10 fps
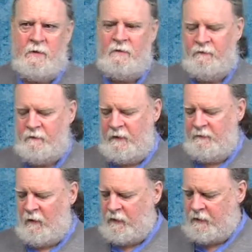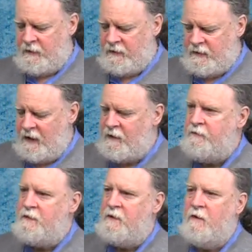We've, we've all heard the tales
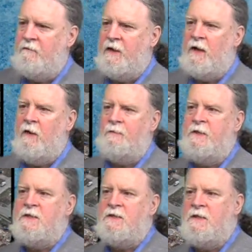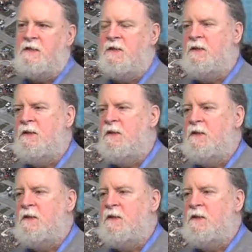of the, of the help, the assistance,